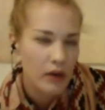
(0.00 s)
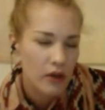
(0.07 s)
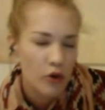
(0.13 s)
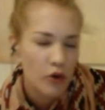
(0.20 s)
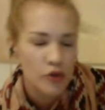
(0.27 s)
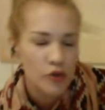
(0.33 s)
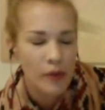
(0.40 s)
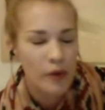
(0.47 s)

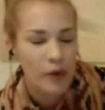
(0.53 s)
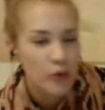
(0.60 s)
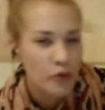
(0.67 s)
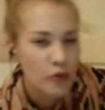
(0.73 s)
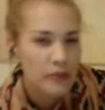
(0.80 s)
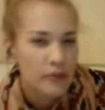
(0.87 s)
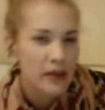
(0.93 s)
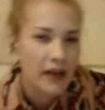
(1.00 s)
go to my
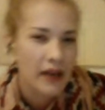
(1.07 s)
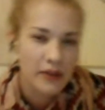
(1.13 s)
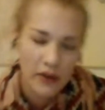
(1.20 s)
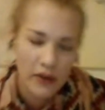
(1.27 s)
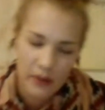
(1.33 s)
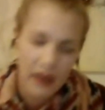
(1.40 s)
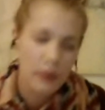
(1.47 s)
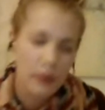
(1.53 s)
room.
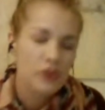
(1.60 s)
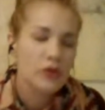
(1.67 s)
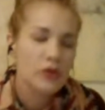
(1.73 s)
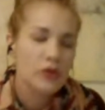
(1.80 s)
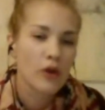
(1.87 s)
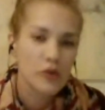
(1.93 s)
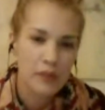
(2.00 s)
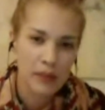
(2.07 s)
I want to
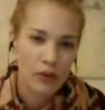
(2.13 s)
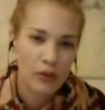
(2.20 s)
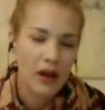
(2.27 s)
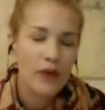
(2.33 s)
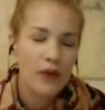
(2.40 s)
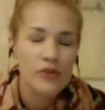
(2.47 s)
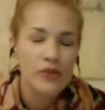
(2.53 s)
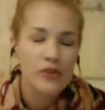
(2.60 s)
close people
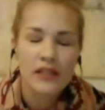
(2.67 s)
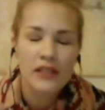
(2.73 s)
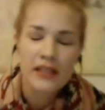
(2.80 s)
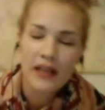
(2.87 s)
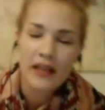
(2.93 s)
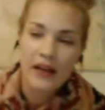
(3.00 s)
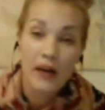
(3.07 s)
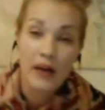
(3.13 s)
out,
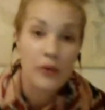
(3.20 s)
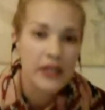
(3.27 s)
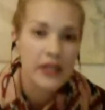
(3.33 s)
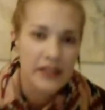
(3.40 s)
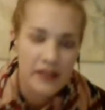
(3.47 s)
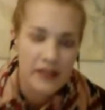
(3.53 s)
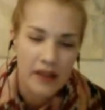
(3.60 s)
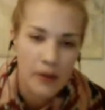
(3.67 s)
and I
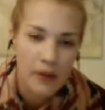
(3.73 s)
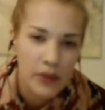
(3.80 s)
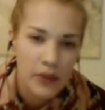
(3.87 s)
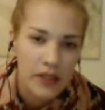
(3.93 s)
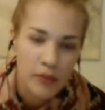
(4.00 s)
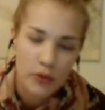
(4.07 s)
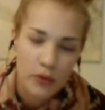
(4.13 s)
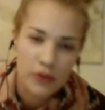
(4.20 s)

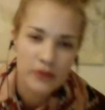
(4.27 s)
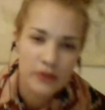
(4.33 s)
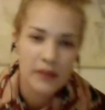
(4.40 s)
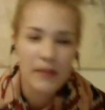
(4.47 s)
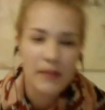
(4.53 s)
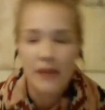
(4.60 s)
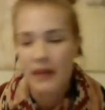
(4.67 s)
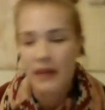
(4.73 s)
read a book,
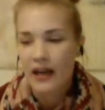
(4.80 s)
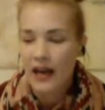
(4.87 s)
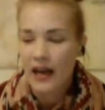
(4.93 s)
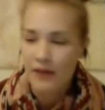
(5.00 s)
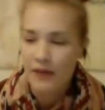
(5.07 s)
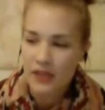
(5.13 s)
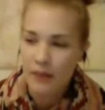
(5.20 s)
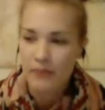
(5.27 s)
and maybe I
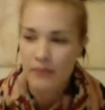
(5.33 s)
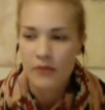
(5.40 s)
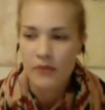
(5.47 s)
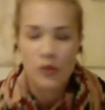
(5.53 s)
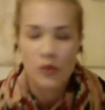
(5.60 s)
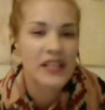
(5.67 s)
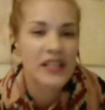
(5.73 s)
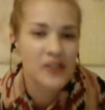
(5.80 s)
have some
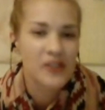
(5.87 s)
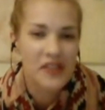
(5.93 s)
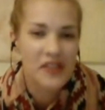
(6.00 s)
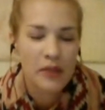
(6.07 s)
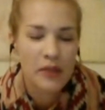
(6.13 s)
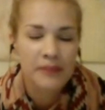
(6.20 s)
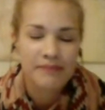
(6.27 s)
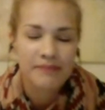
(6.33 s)
sweets or
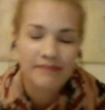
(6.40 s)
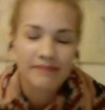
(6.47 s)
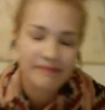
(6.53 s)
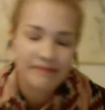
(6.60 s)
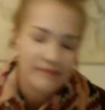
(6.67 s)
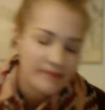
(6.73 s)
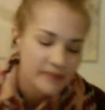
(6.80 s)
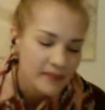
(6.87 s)
something,
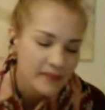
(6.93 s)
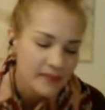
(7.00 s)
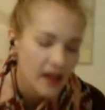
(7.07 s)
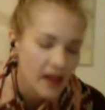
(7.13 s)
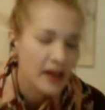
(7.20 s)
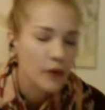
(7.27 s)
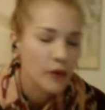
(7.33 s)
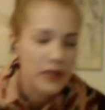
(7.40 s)

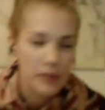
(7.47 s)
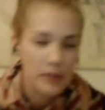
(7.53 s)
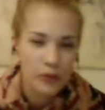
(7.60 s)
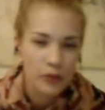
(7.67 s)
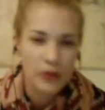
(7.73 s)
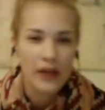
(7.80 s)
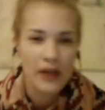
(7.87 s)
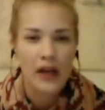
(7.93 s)
and I read a
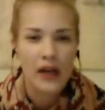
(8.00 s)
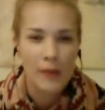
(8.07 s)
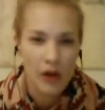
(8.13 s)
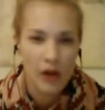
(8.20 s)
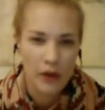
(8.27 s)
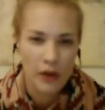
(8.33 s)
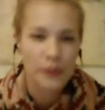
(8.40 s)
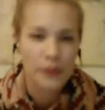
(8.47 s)
book, and I'm
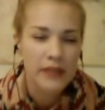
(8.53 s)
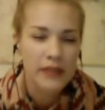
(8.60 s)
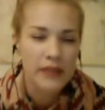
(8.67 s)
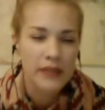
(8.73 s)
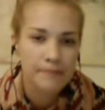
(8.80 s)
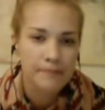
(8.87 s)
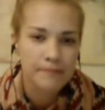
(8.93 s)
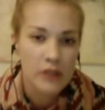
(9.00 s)
alone.
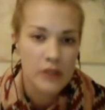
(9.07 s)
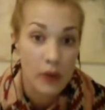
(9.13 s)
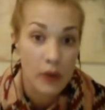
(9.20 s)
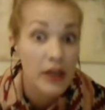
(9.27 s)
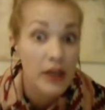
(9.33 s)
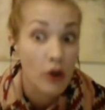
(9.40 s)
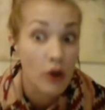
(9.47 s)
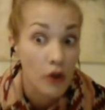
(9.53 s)
Yeah, so I
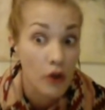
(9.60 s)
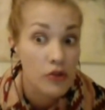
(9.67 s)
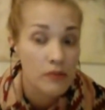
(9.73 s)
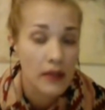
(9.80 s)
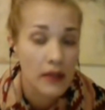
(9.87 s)
read a lot.